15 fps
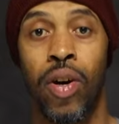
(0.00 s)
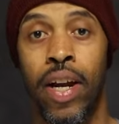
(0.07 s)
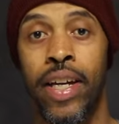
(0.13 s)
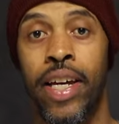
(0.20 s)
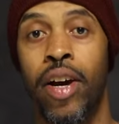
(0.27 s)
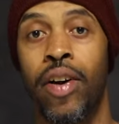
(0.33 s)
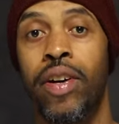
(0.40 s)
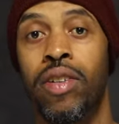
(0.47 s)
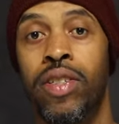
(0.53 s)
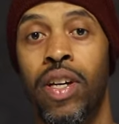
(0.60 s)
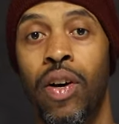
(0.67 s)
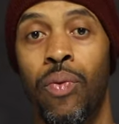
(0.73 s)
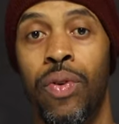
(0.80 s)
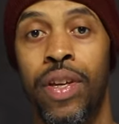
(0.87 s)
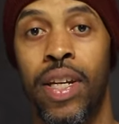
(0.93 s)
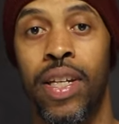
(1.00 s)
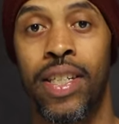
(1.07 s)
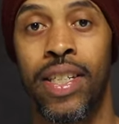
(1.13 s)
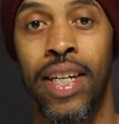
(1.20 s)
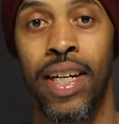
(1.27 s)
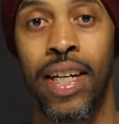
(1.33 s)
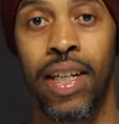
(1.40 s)
you know how to carry yourself within a
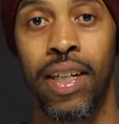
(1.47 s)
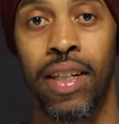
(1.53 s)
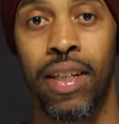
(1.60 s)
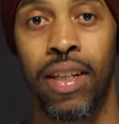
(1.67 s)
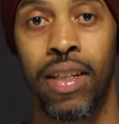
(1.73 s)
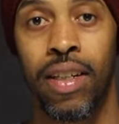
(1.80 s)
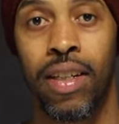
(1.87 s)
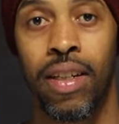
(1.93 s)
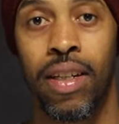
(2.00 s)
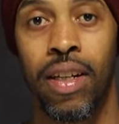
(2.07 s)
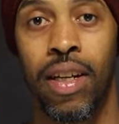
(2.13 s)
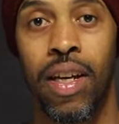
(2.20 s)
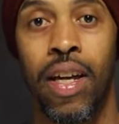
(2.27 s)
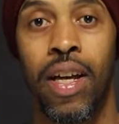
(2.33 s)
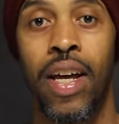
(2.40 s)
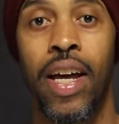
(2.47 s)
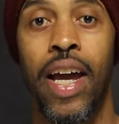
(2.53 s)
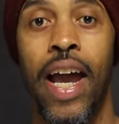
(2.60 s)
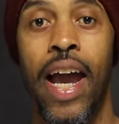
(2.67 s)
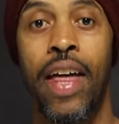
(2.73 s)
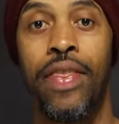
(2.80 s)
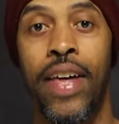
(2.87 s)
scene,
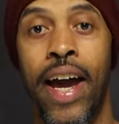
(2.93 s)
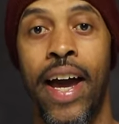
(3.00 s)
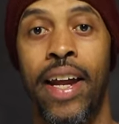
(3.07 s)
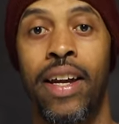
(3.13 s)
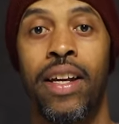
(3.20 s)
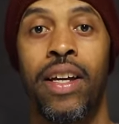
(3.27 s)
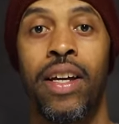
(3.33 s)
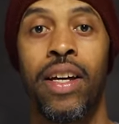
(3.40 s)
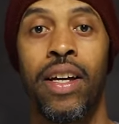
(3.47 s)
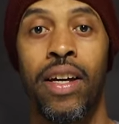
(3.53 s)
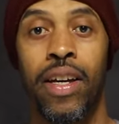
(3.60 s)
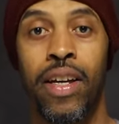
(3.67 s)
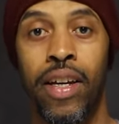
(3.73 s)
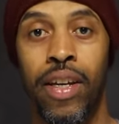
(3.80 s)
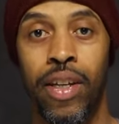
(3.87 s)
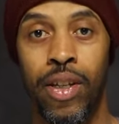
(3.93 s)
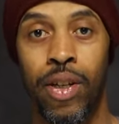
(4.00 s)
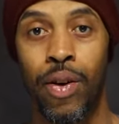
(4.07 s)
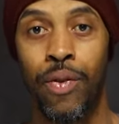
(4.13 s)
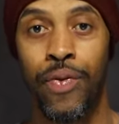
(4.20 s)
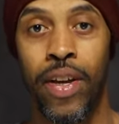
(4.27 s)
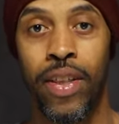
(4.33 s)
and that
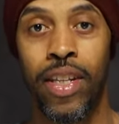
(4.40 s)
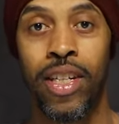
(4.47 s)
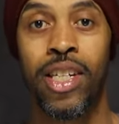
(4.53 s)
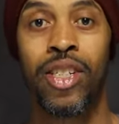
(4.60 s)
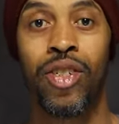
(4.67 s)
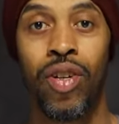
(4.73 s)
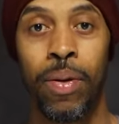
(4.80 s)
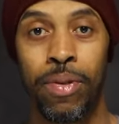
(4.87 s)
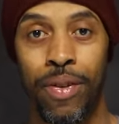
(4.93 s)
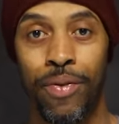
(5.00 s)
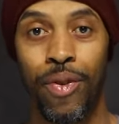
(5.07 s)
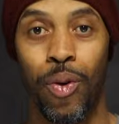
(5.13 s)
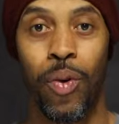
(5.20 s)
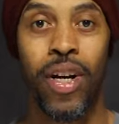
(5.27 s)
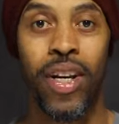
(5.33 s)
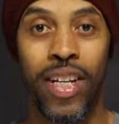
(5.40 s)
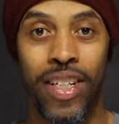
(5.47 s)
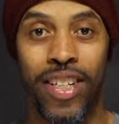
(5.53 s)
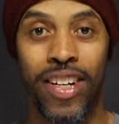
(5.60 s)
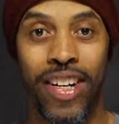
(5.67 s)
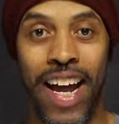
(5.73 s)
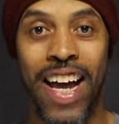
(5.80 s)
you fit the description for what it
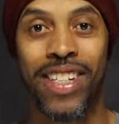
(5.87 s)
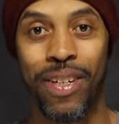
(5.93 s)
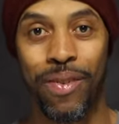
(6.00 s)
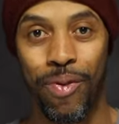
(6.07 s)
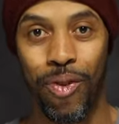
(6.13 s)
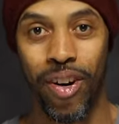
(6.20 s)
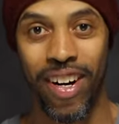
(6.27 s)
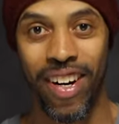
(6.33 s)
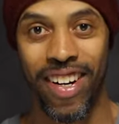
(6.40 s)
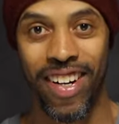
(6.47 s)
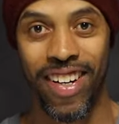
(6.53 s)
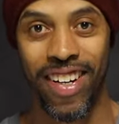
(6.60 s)
is they're casting for.